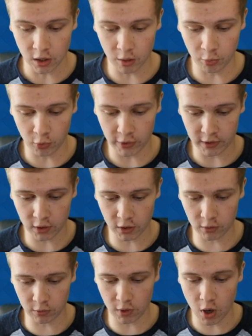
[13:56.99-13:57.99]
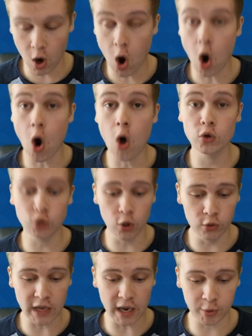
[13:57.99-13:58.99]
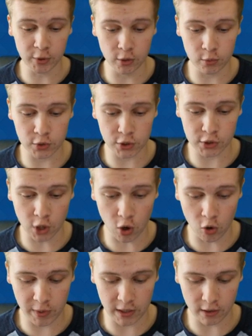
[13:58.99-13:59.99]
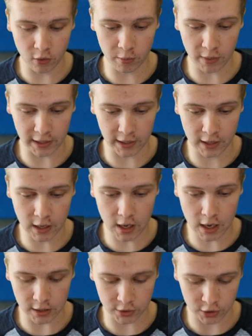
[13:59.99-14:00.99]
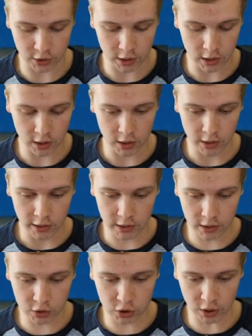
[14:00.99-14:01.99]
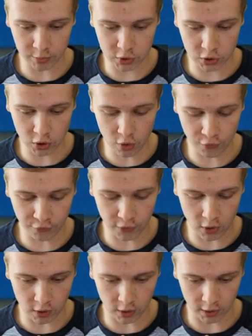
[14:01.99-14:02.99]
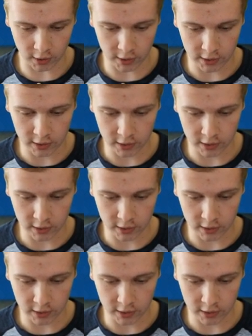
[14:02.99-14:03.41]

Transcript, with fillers: Oh, boy. Oh, dude, that balloon just Kobe'd. Oh, my gosh. He just jumped so far.